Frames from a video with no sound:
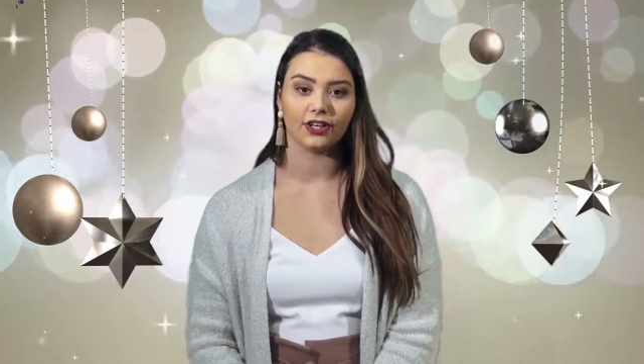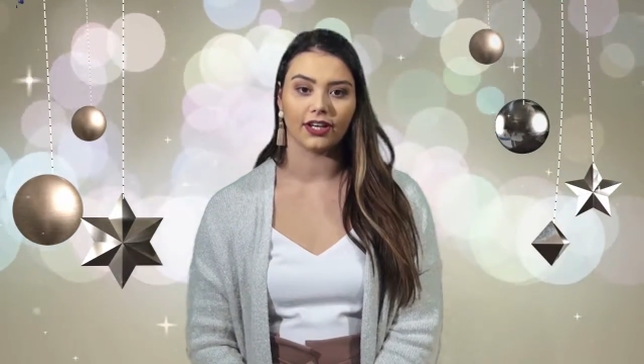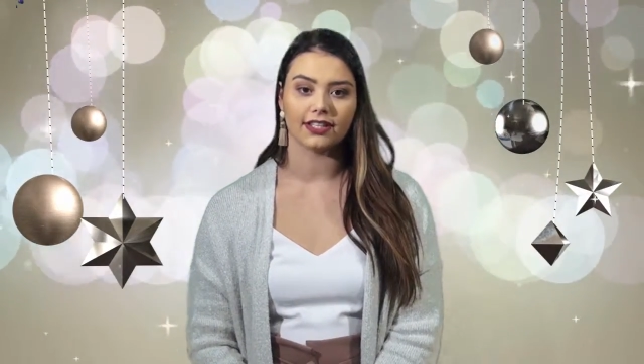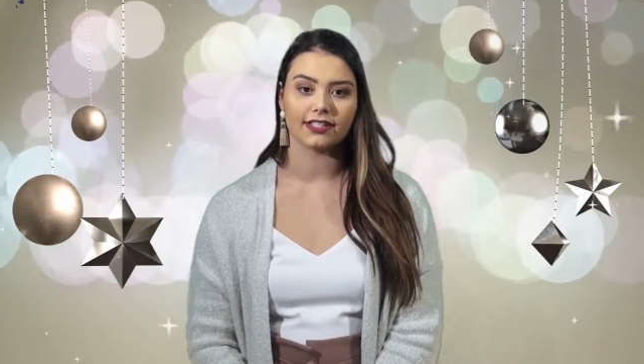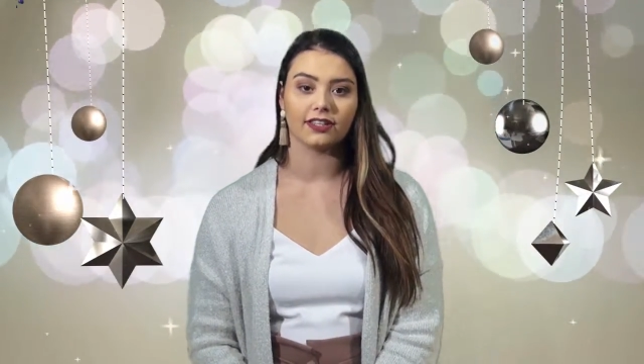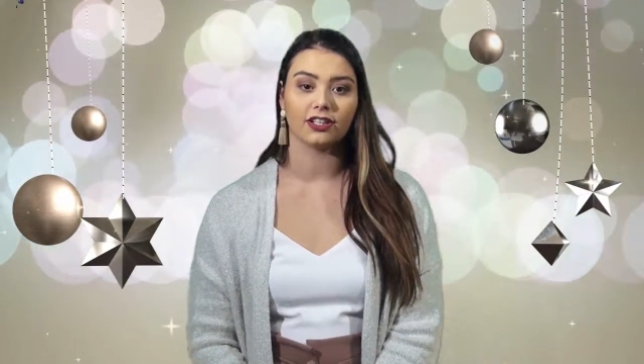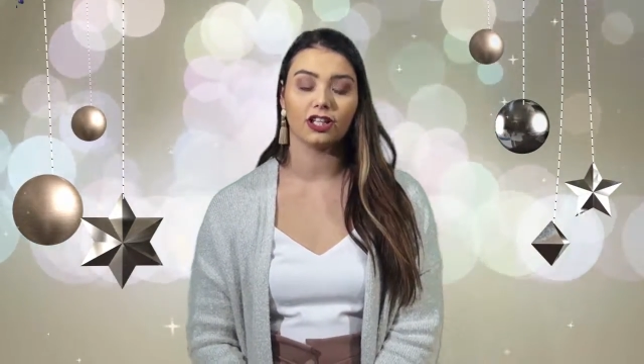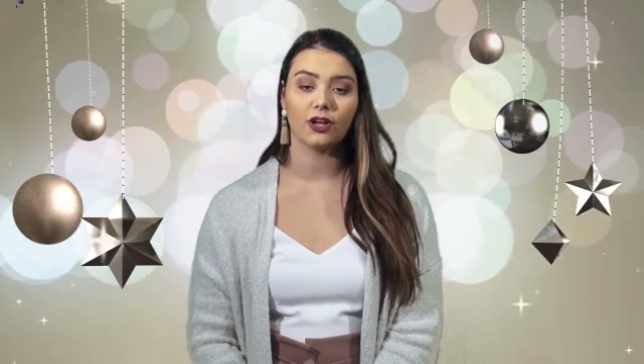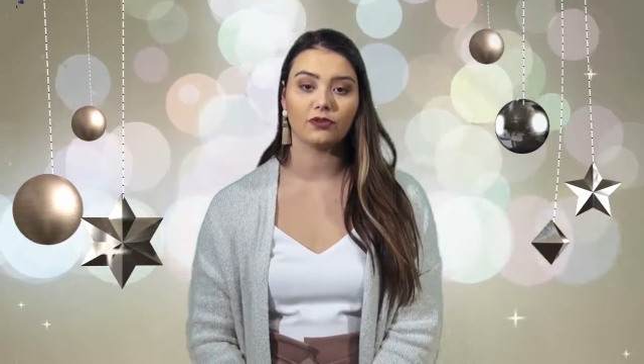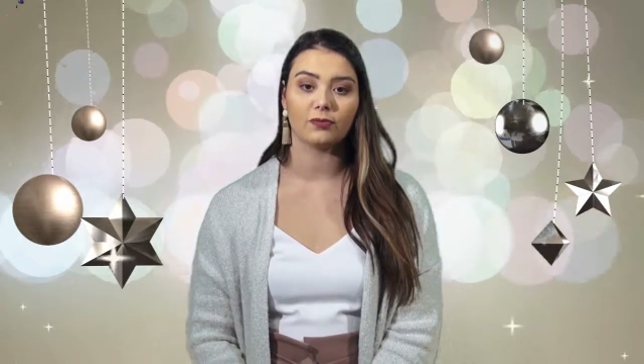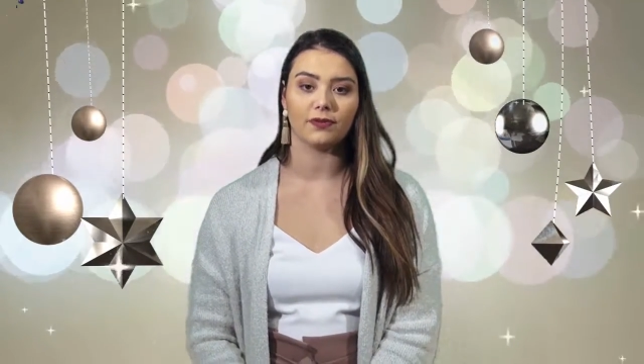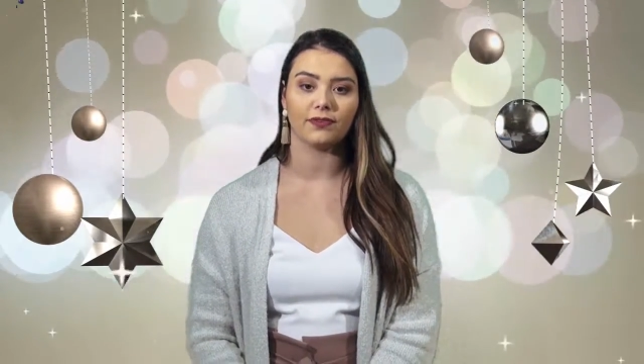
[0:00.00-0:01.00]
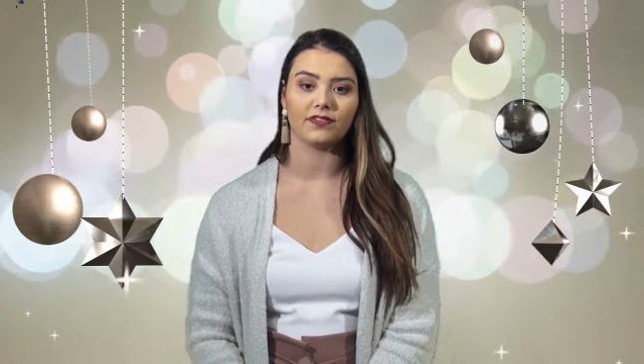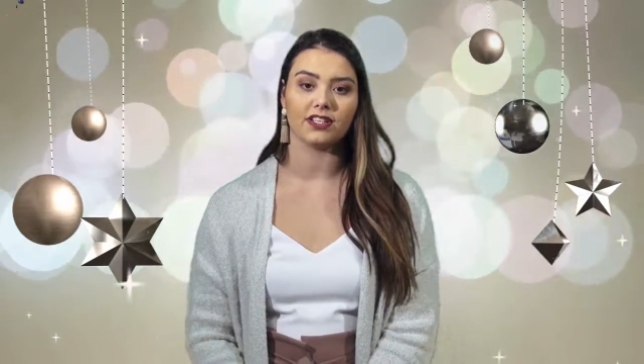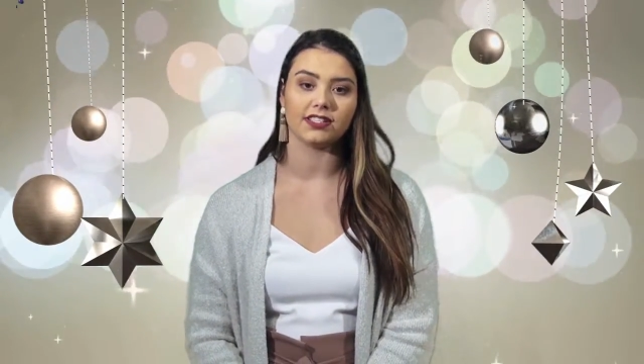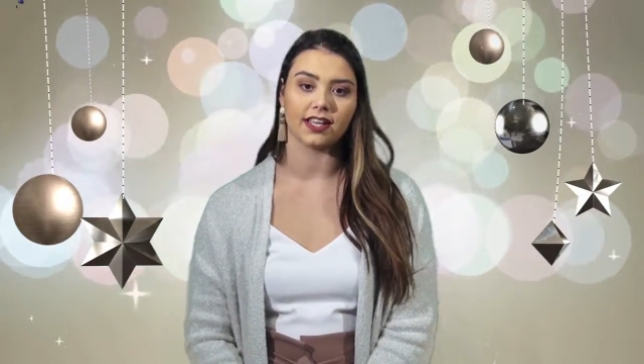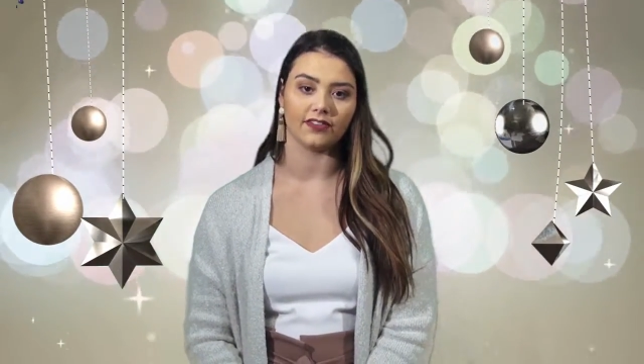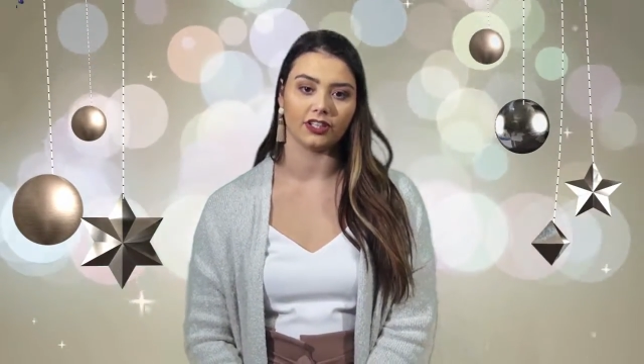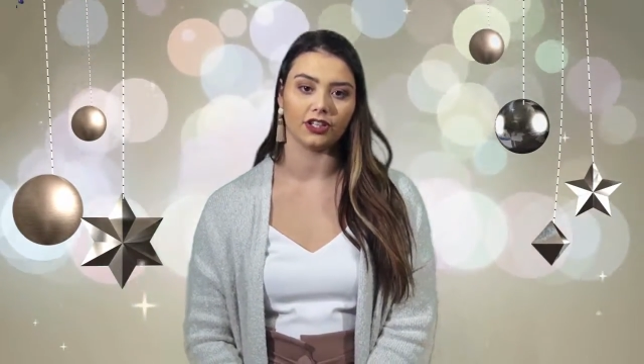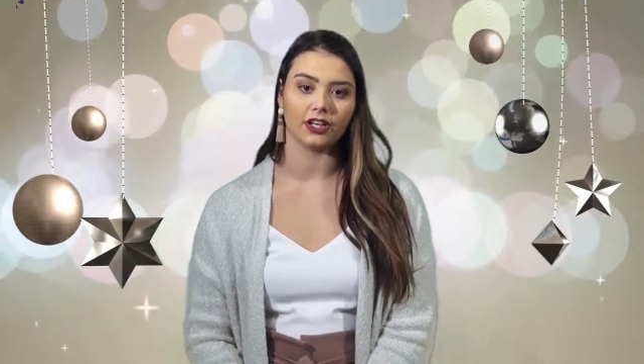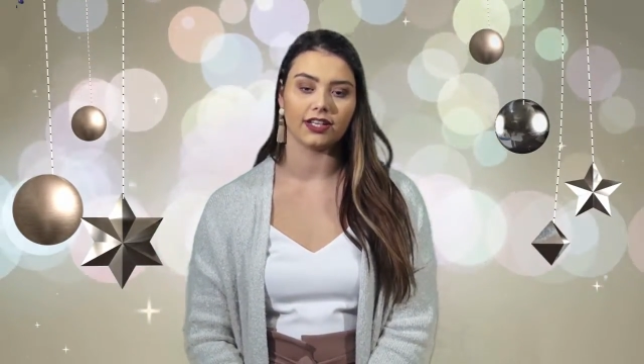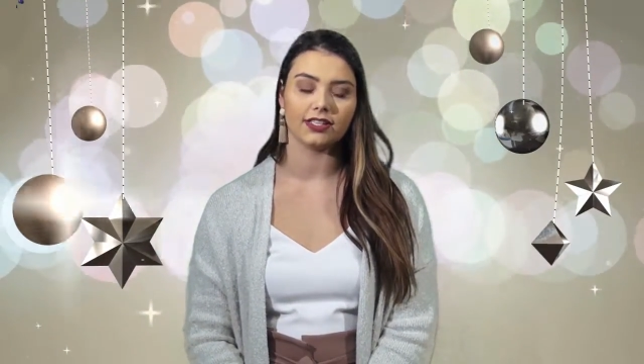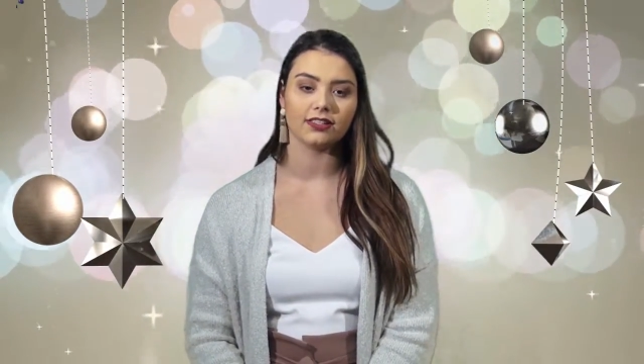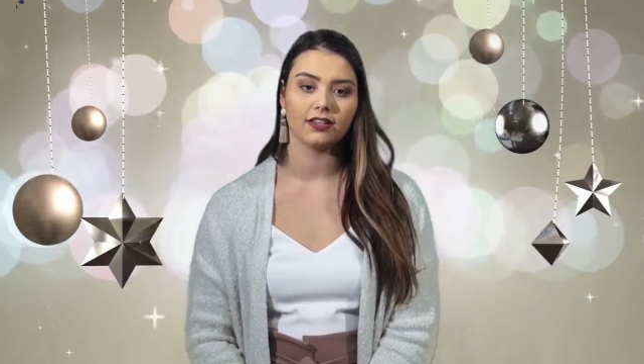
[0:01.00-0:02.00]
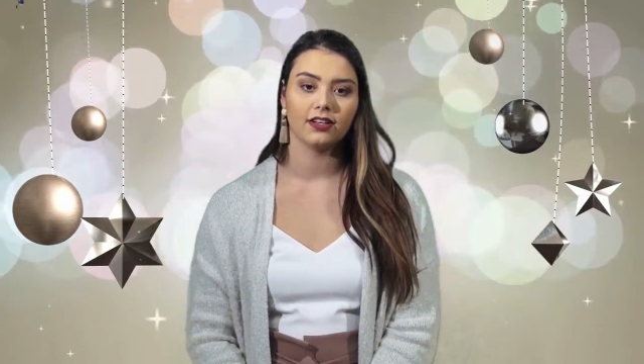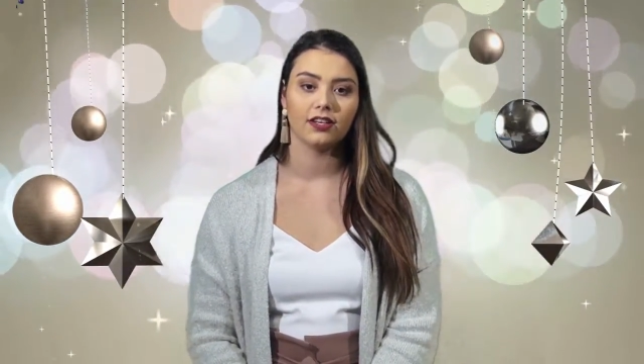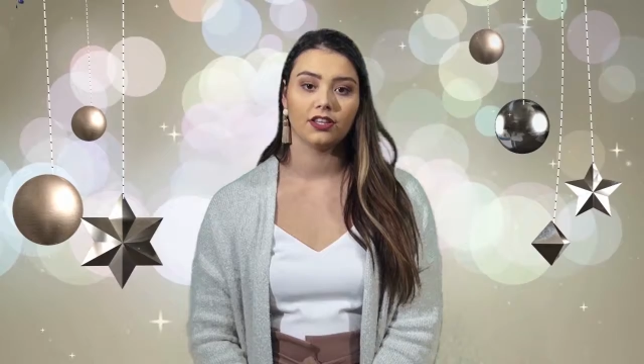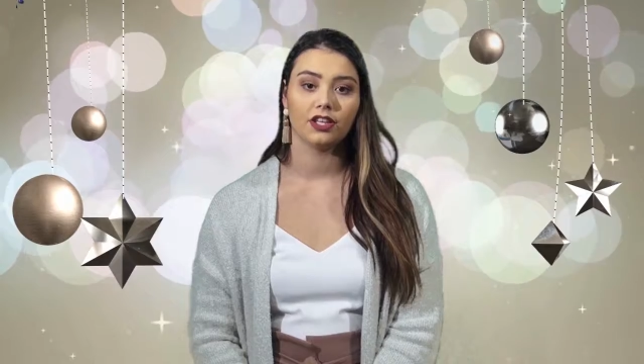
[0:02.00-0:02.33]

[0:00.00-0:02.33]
degrees and the low will be 57 degrees.